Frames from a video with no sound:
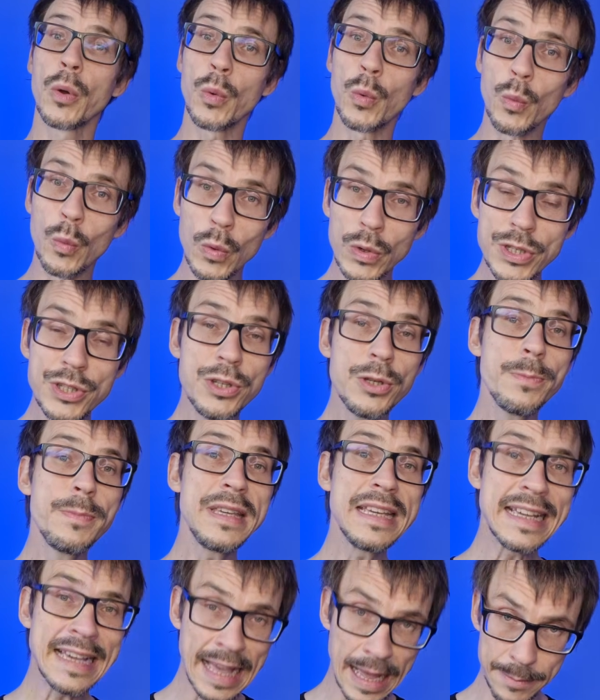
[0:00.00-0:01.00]
Would you
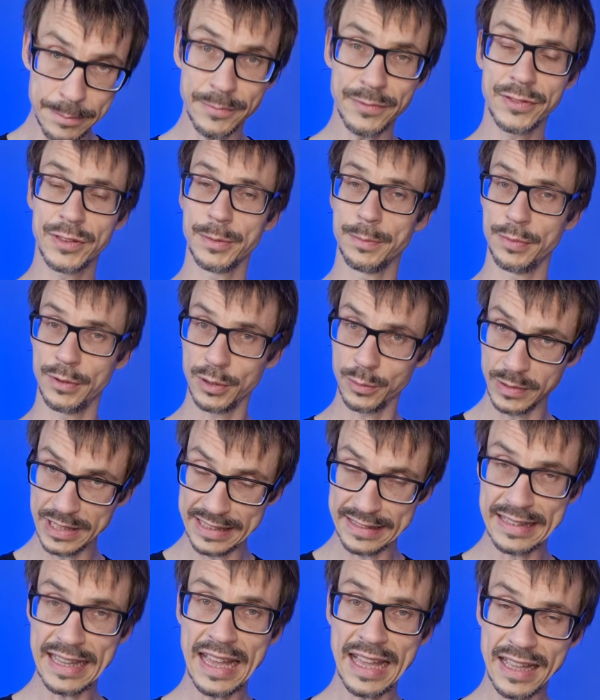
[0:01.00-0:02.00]
be comfortable
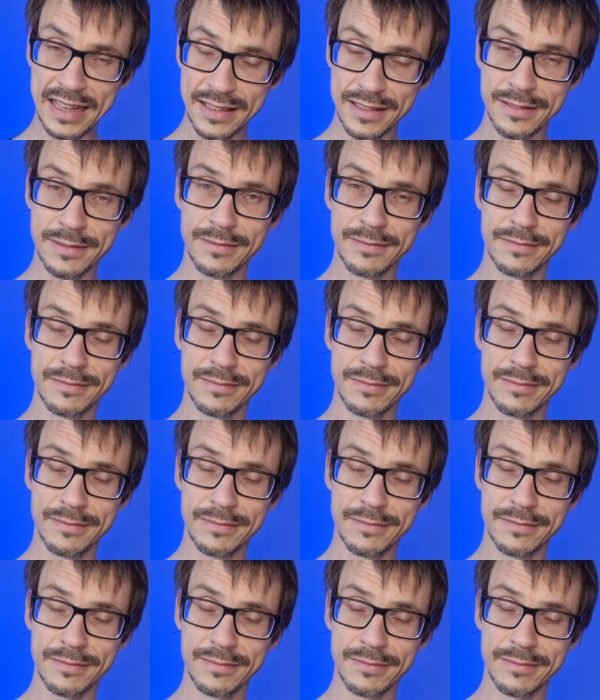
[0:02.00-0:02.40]
with that?